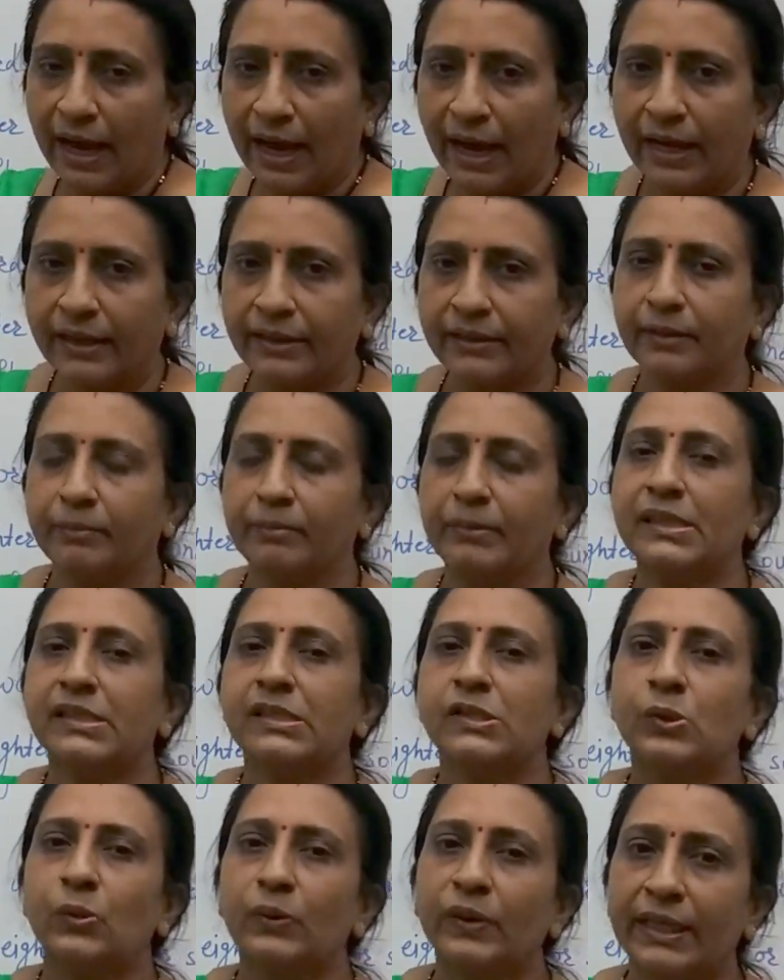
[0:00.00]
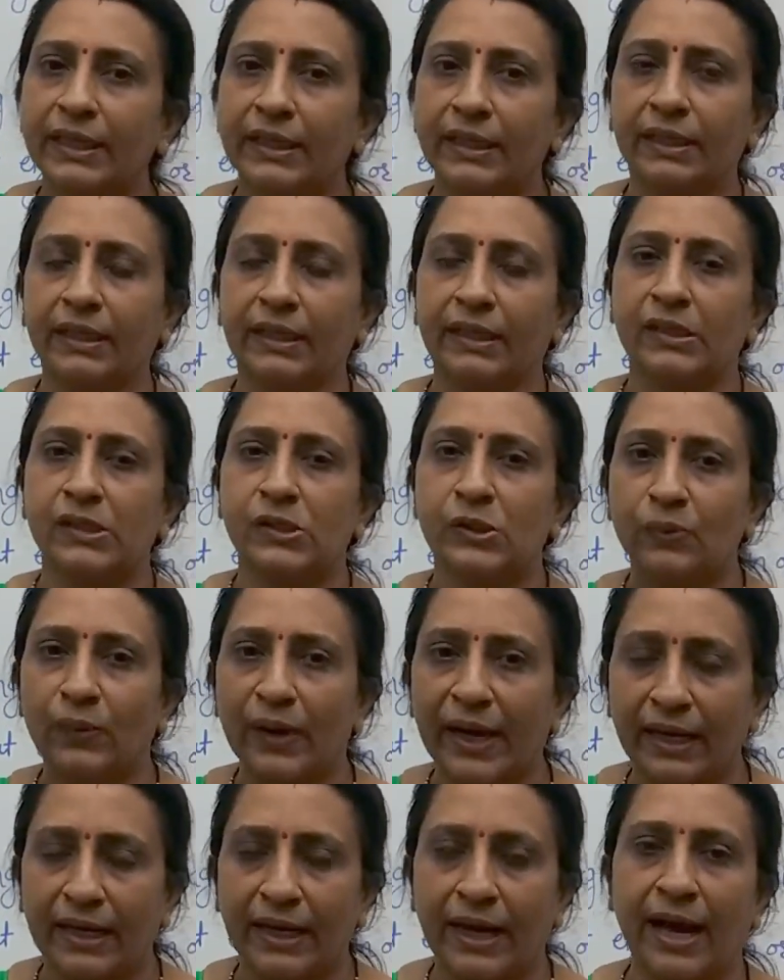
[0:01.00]
Heighten means to increase, to
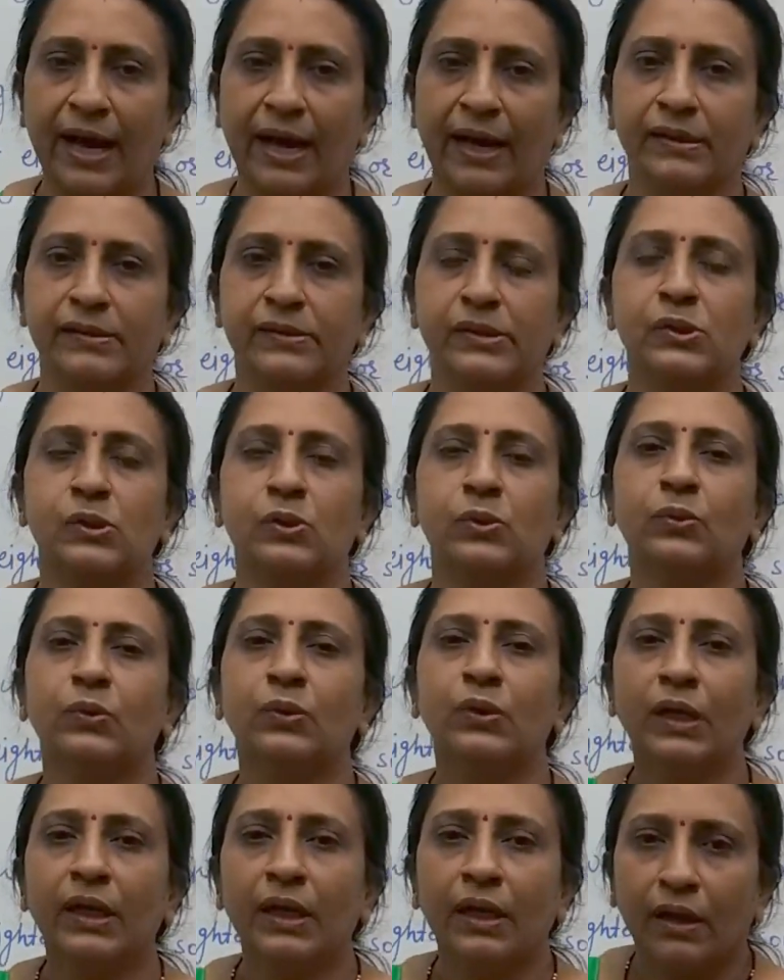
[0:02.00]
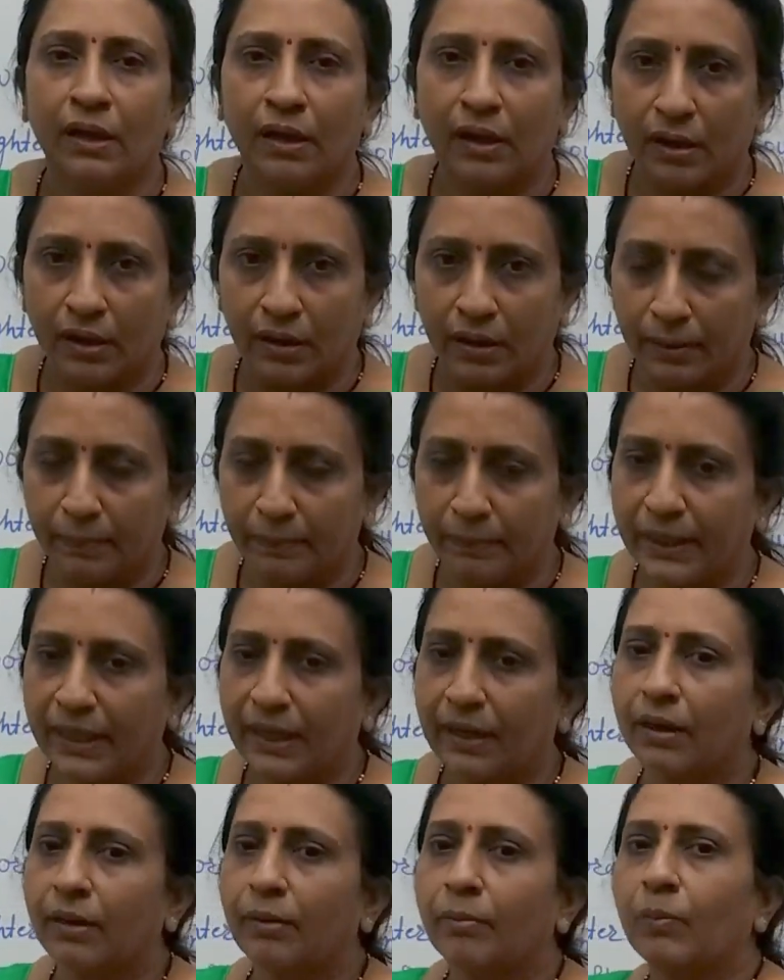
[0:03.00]
enhance, to
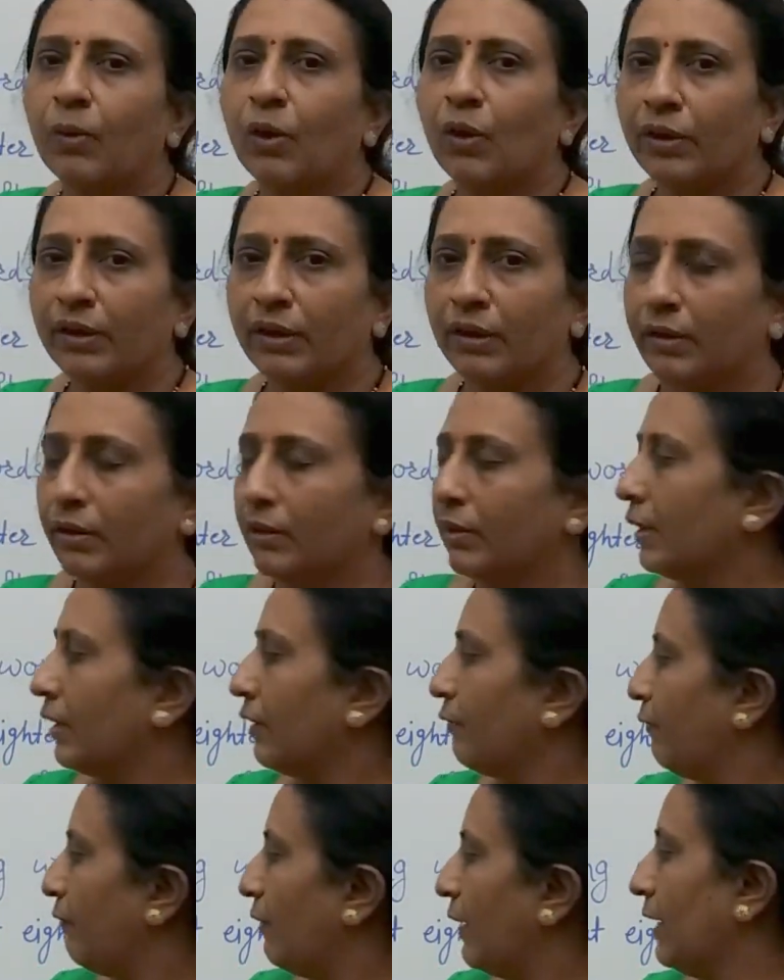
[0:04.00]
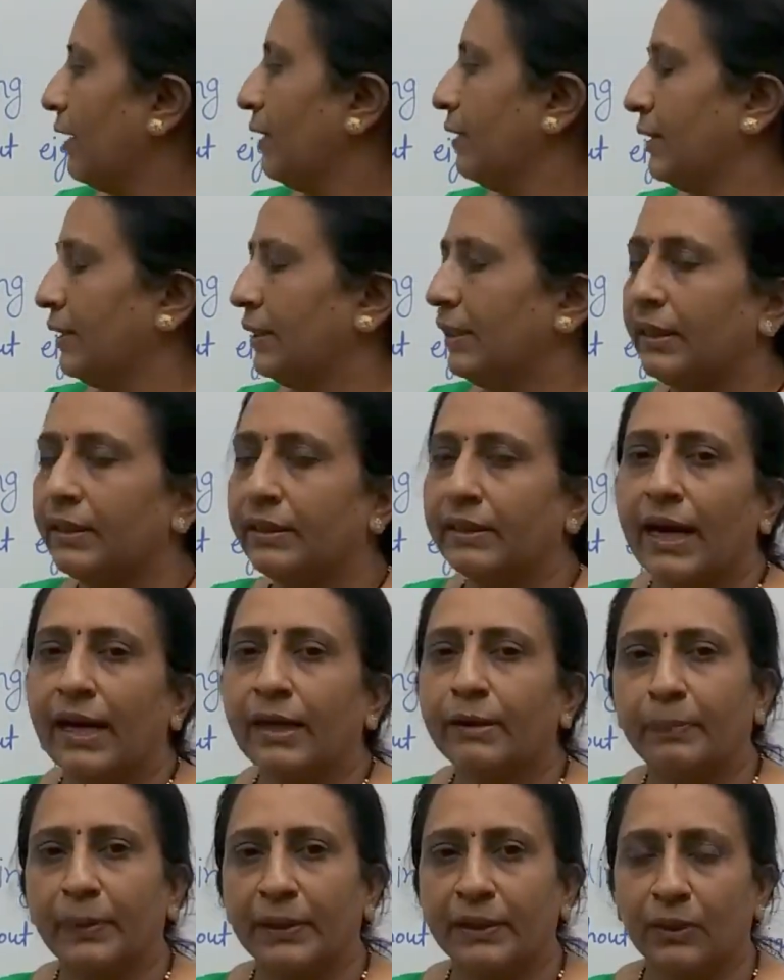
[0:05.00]
bring more effect in
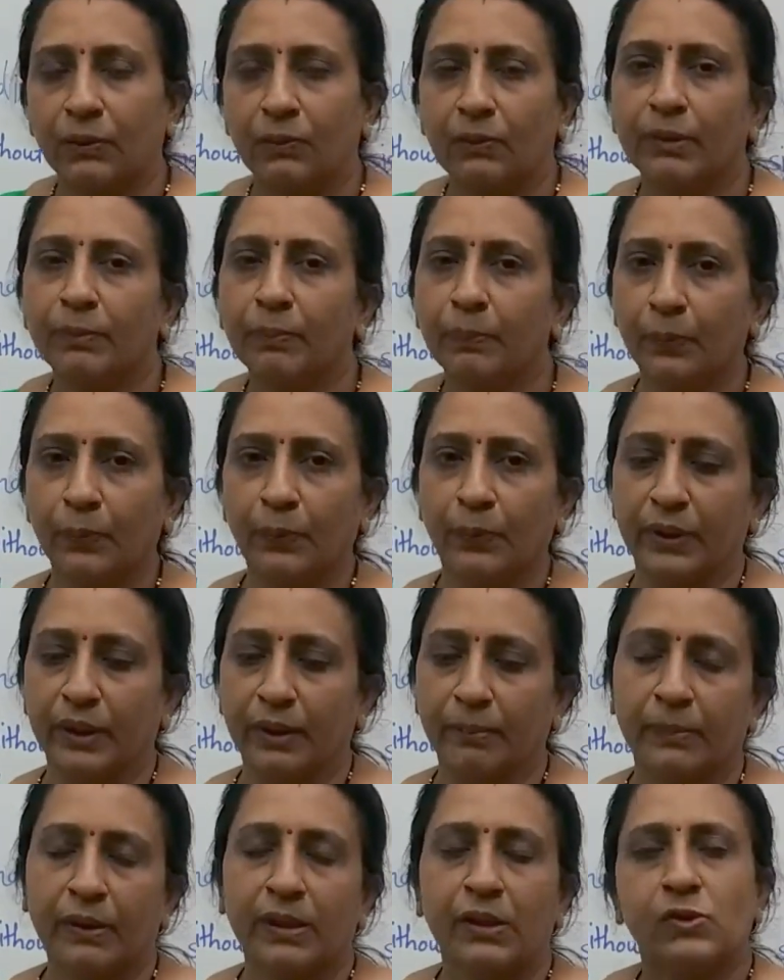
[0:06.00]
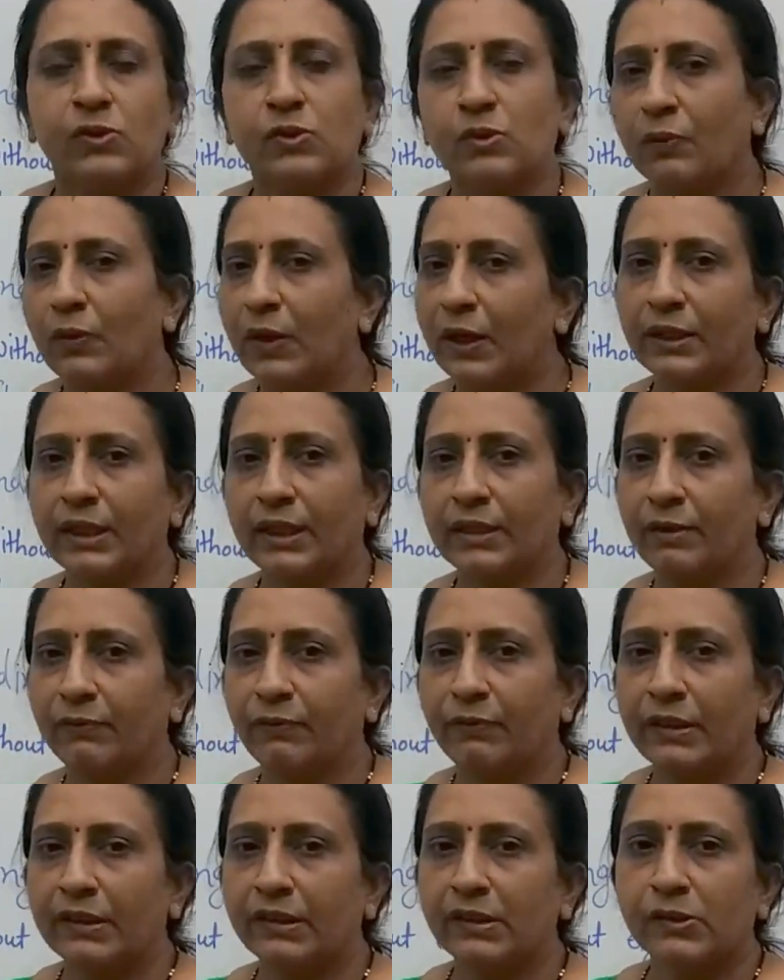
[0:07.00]
that particular poem. So what are the
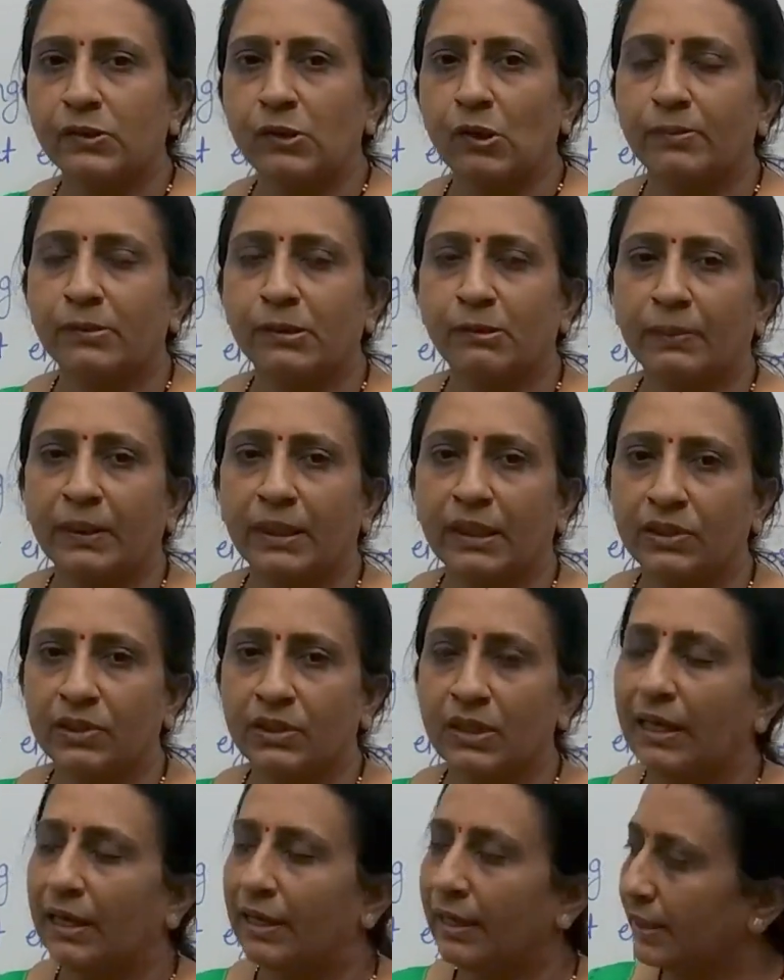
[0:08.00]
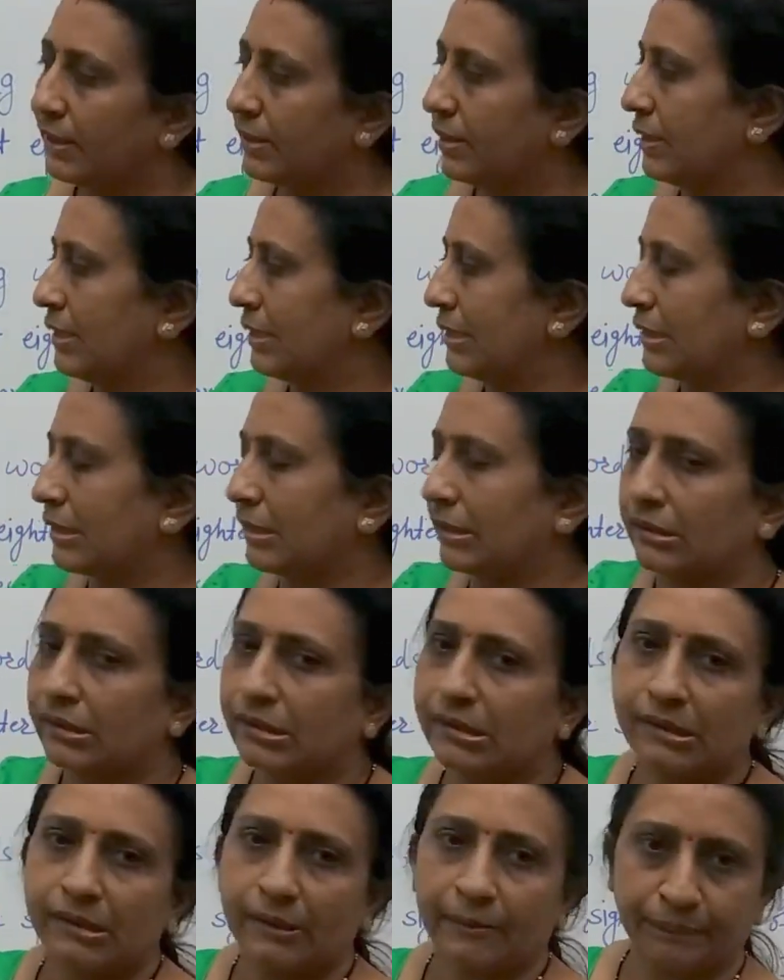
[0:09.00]
figures of speech? Let's
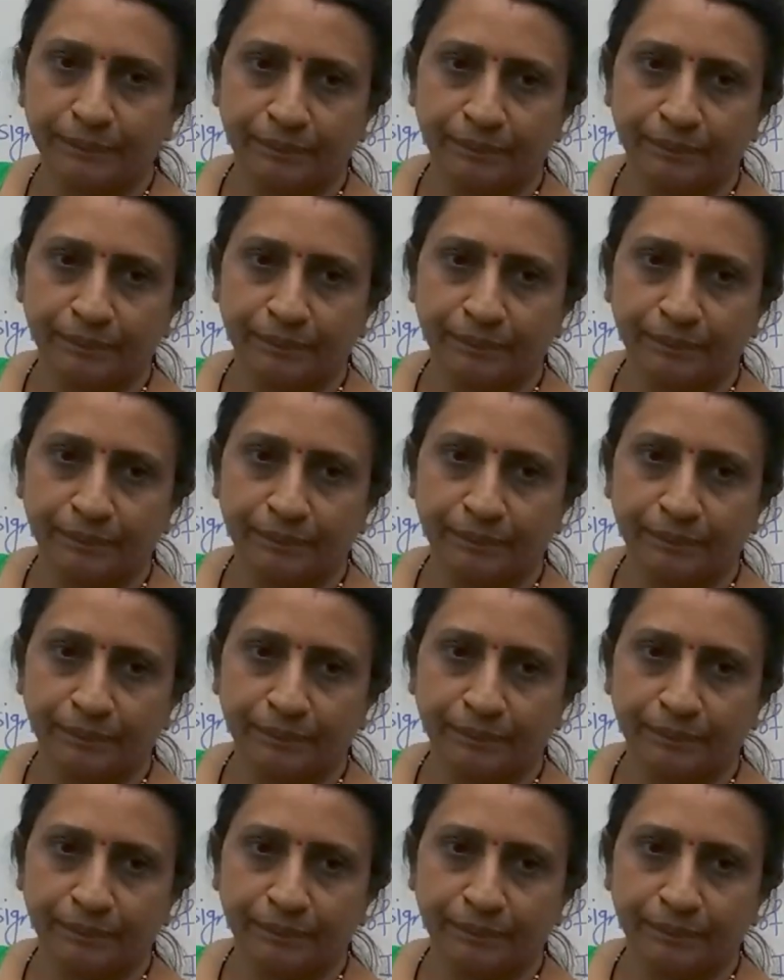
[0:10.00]
discuss.